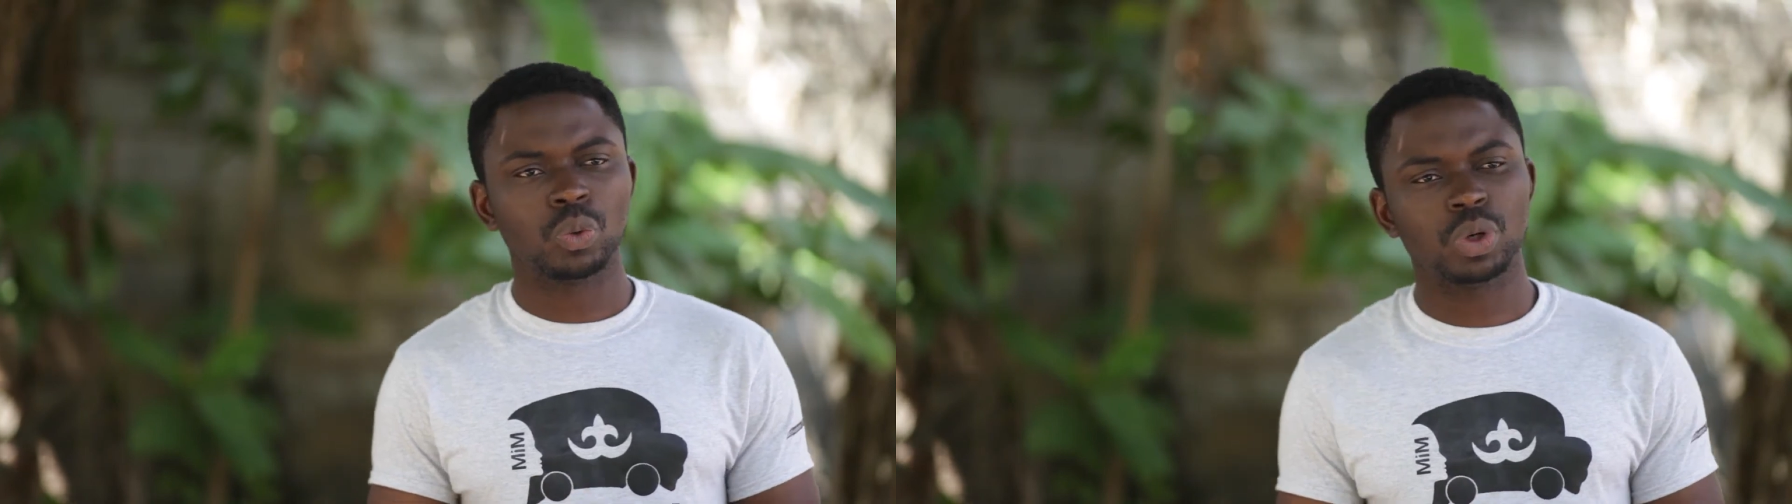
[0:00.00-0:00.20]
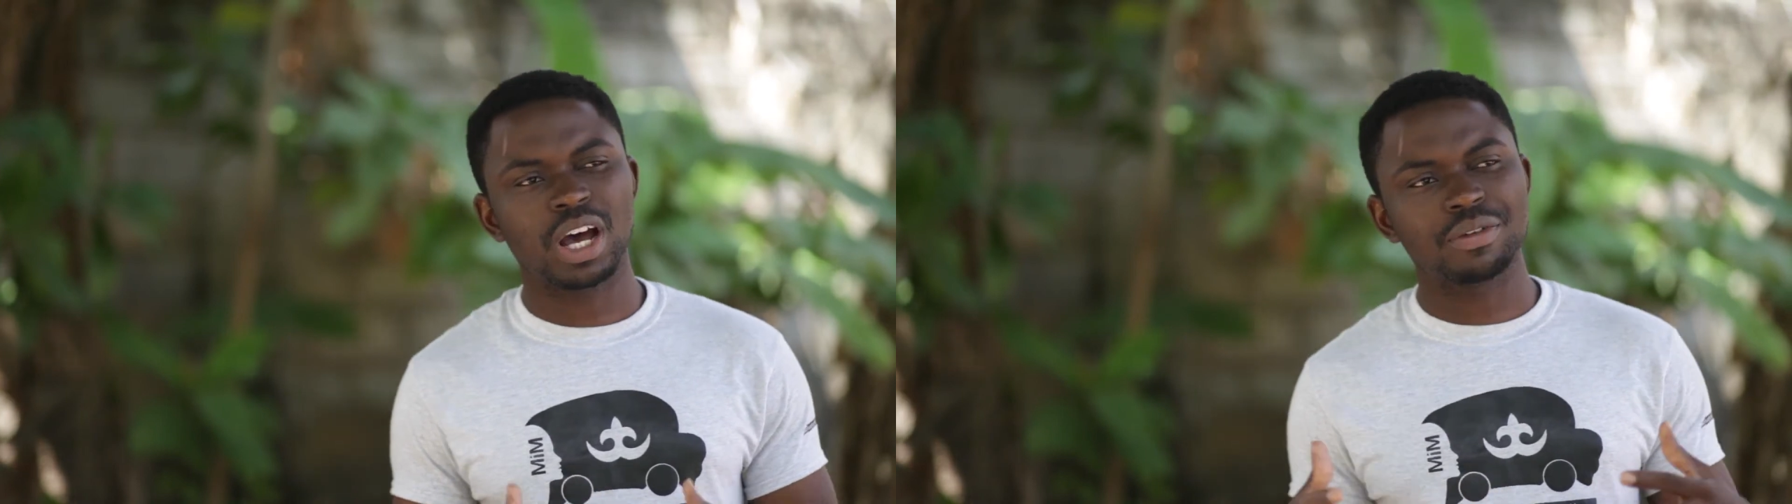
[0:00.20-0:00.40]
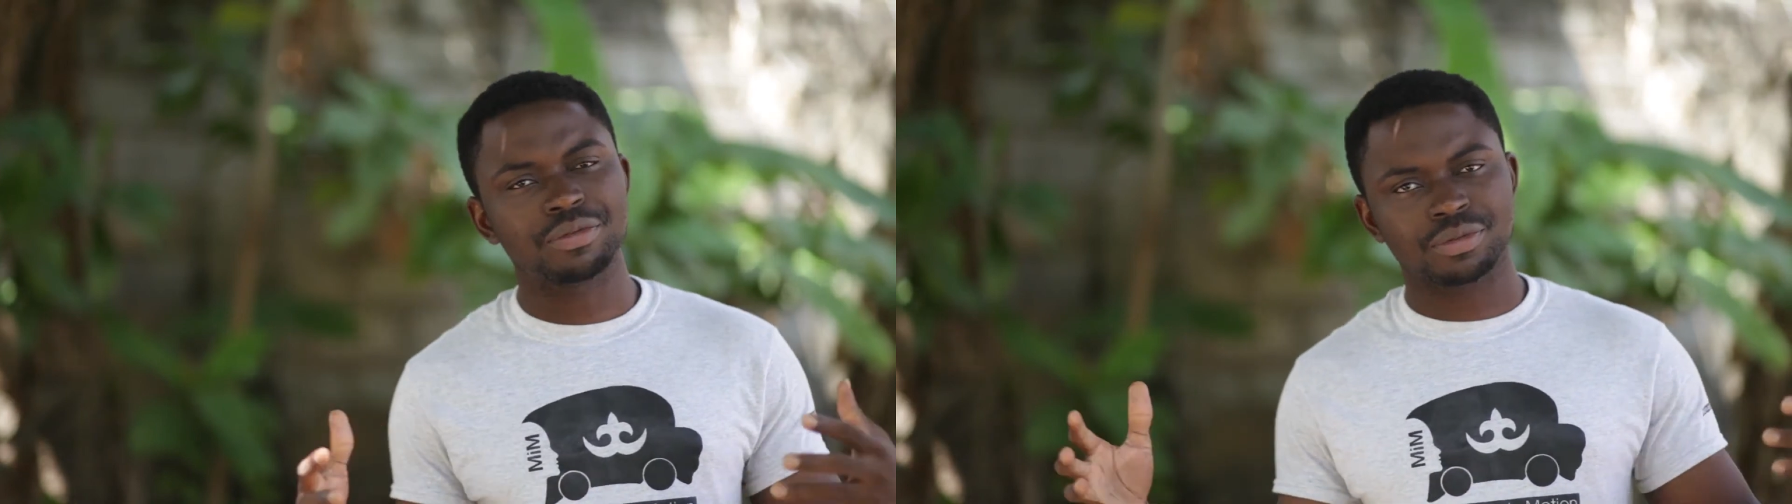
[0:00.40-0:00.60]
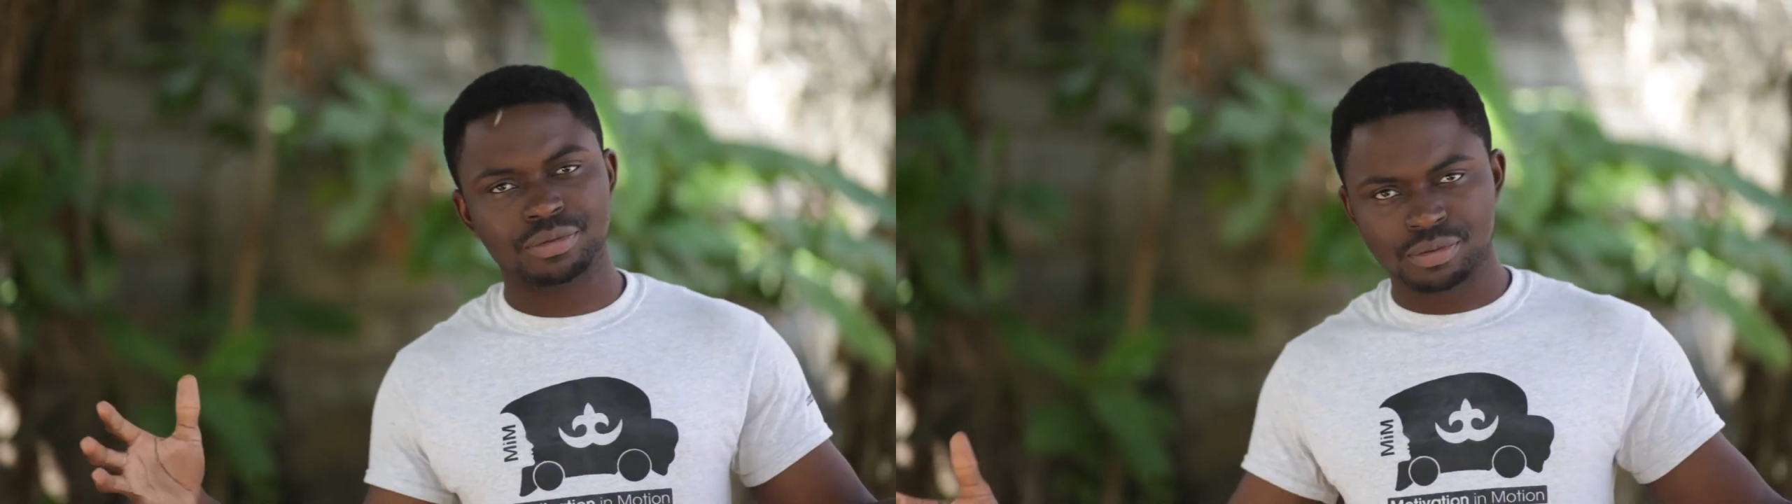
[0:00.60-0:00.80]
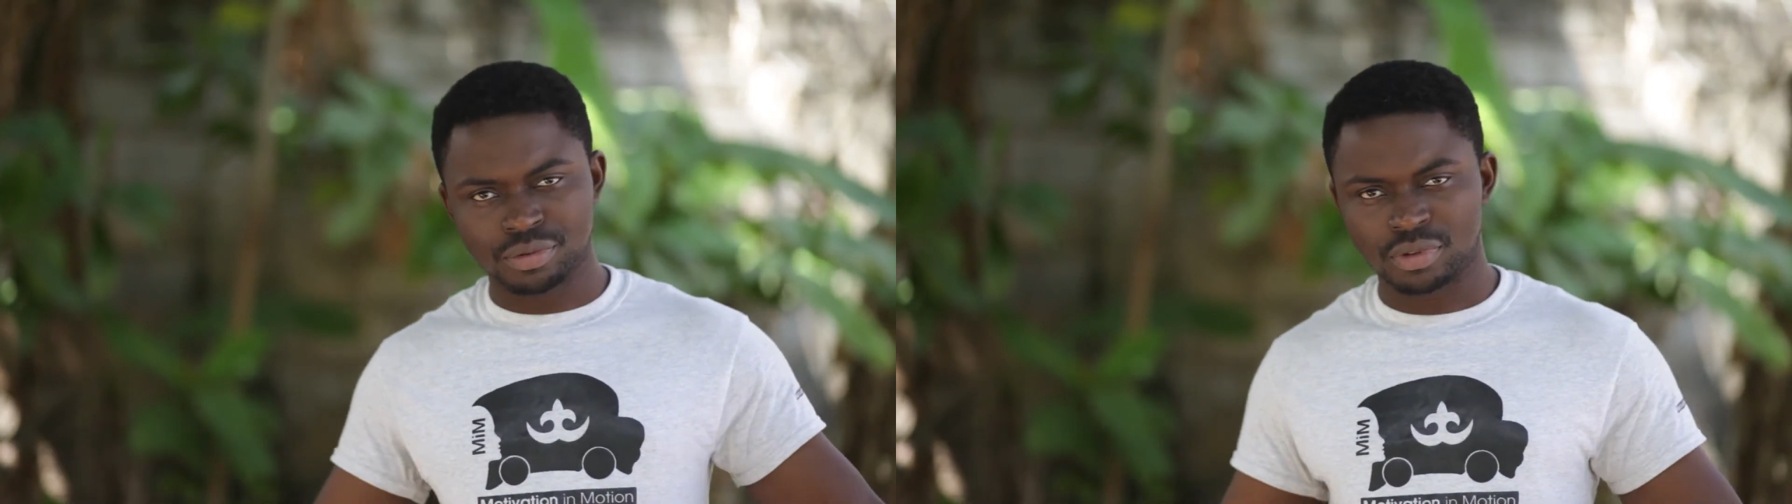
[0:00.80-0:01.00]
We'll have
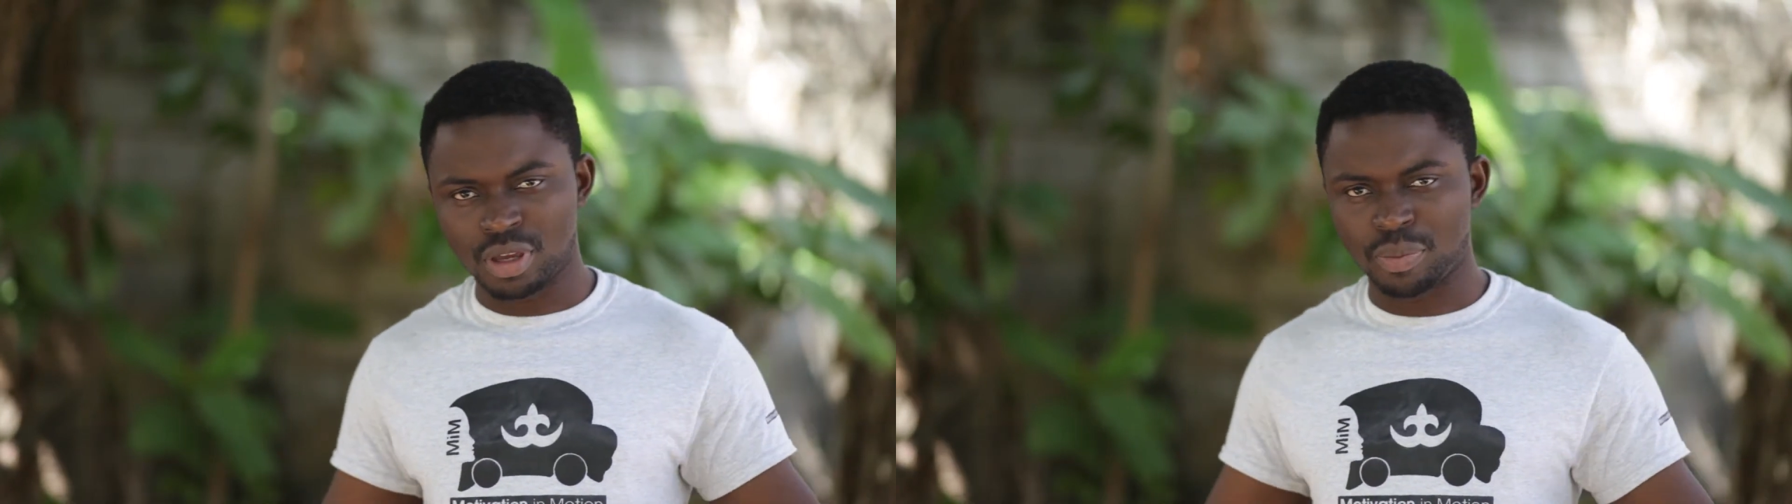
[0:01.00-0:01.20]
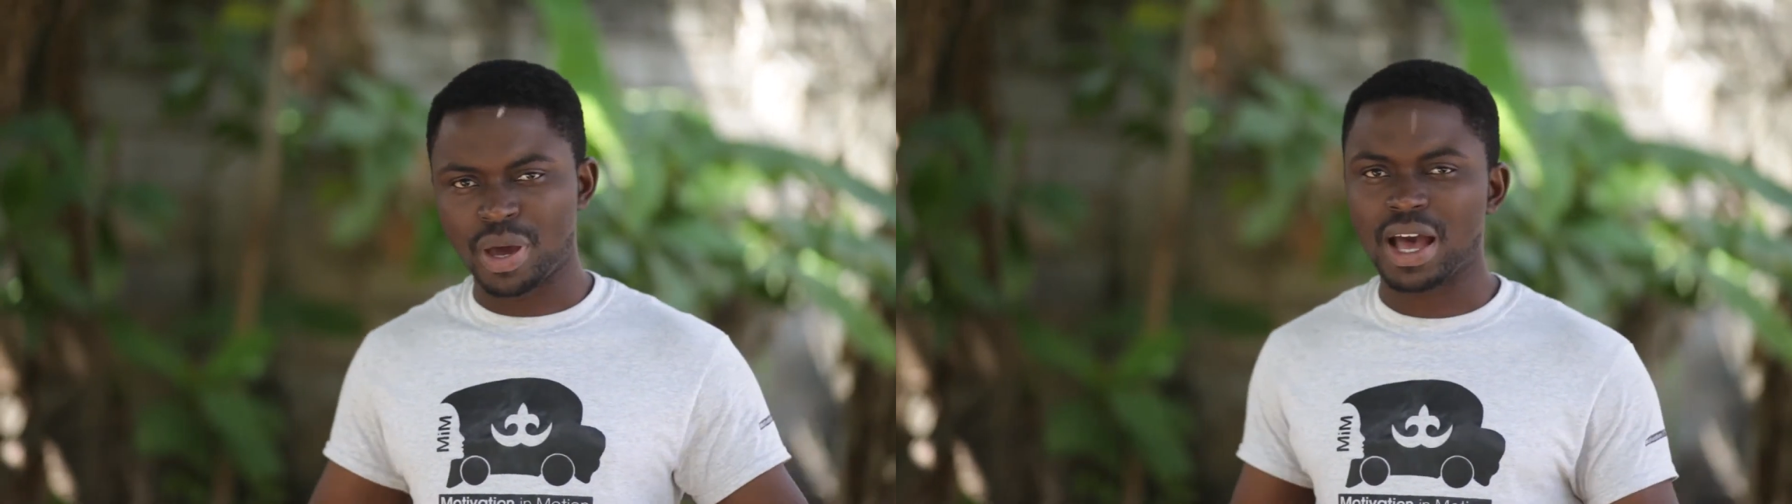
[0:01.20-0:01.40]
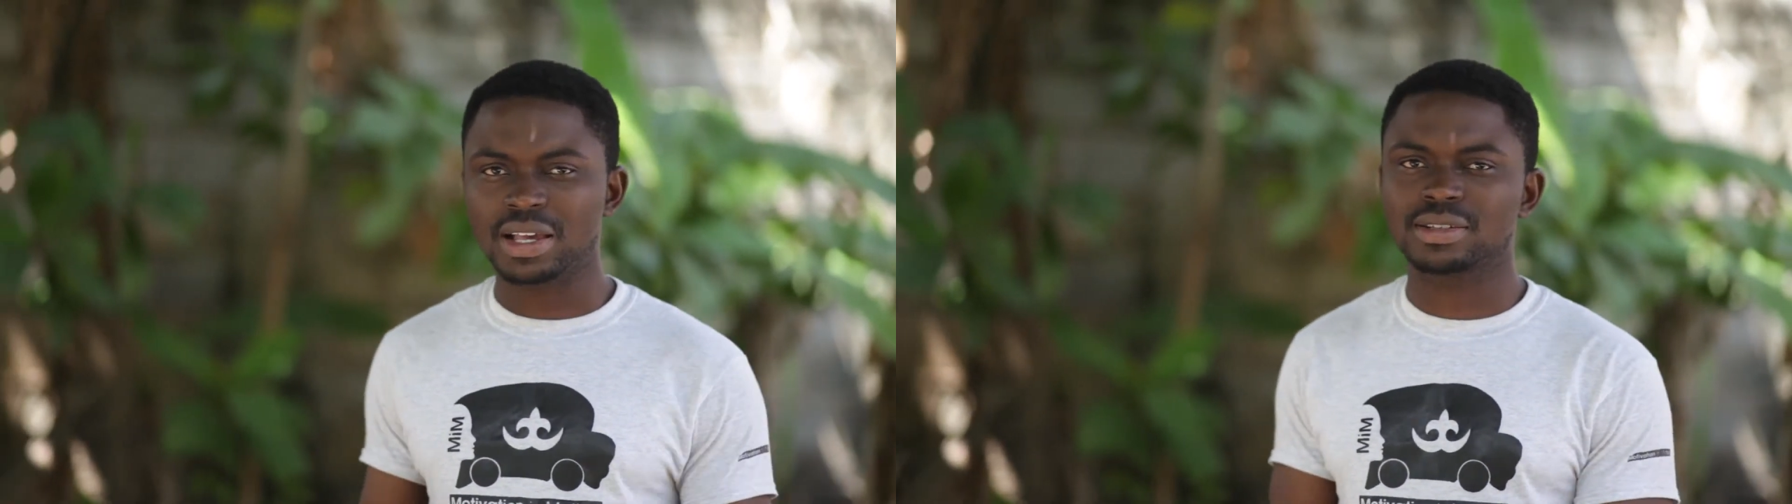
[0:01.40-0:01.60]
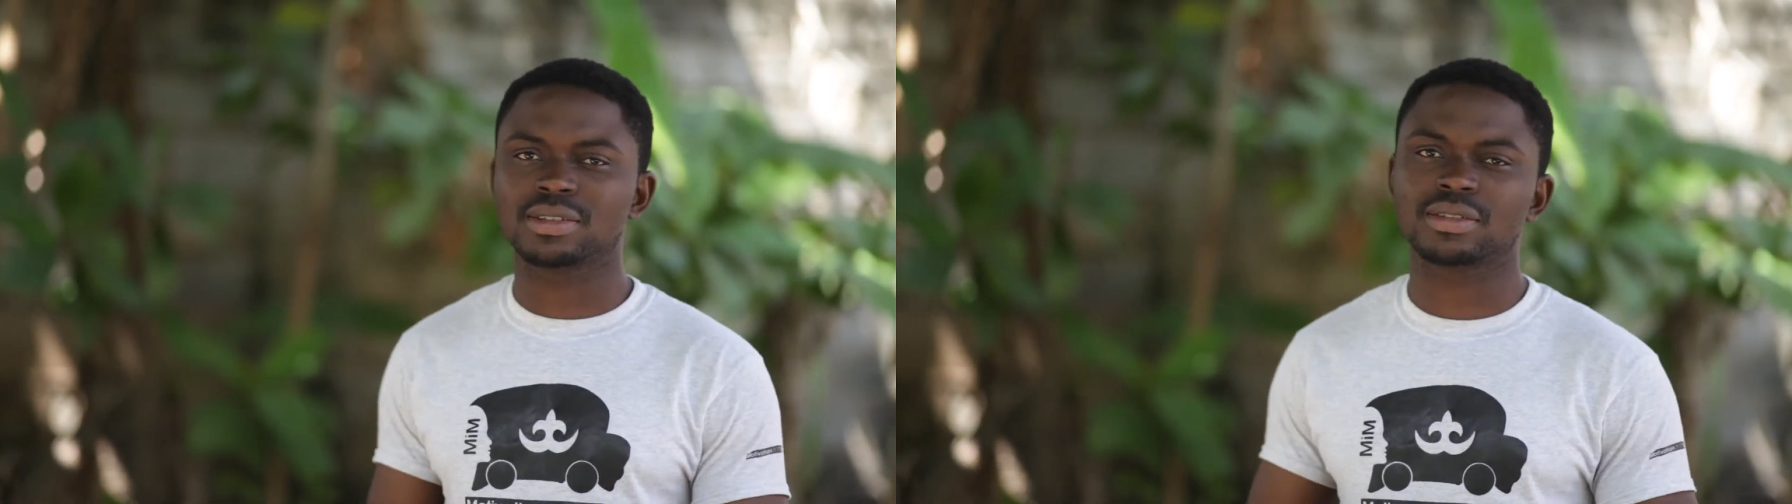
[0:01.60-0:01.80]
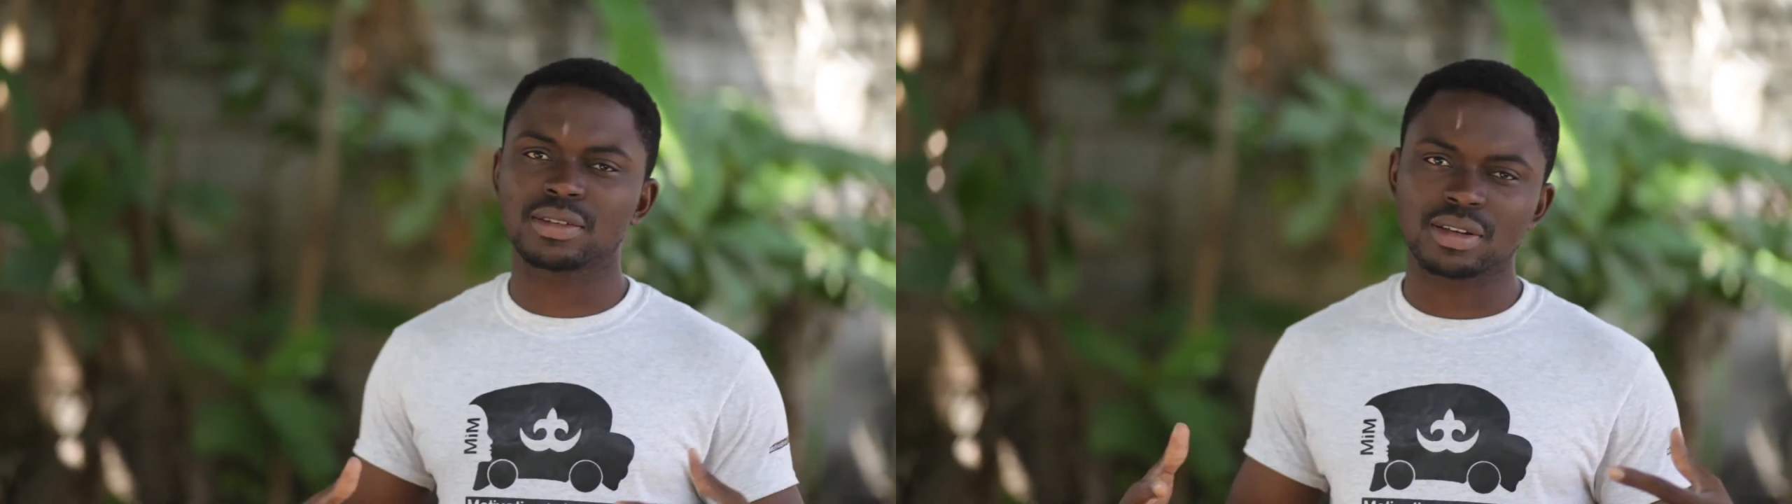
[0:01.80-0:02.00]
a bus